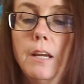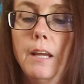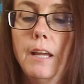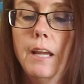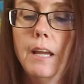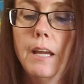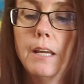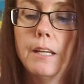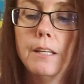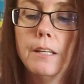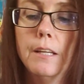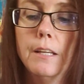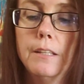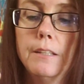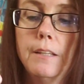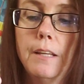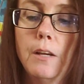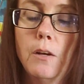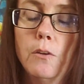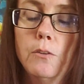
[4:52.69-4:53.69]
And
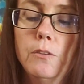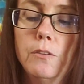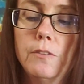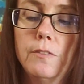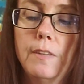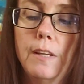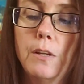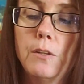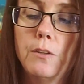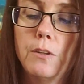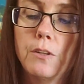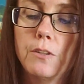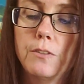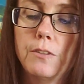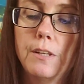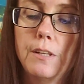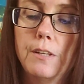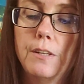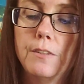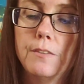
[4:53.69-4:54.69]
they also say on the
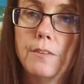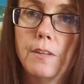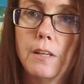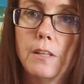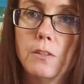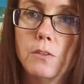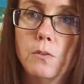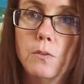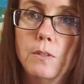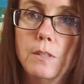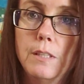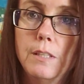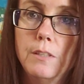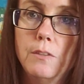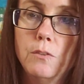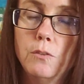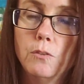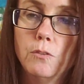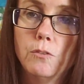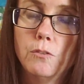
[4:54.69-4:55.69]
containers that you
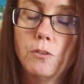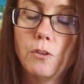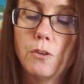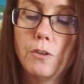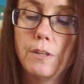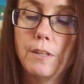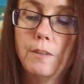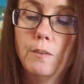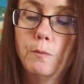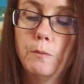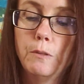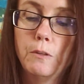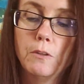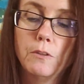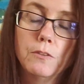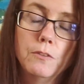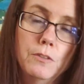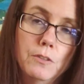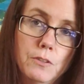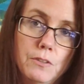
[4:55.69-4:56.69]
need to stir these
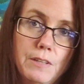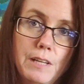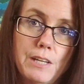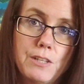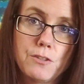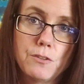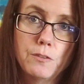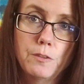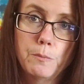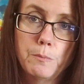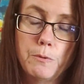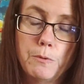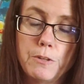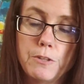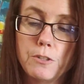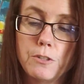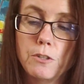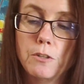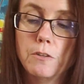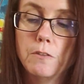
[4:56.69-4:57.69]
because, you know, natural
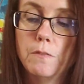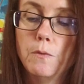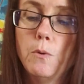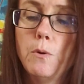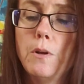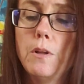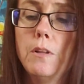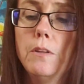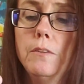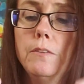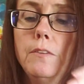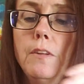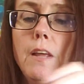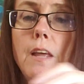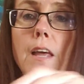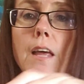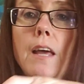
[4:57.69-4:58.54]
separation of oils,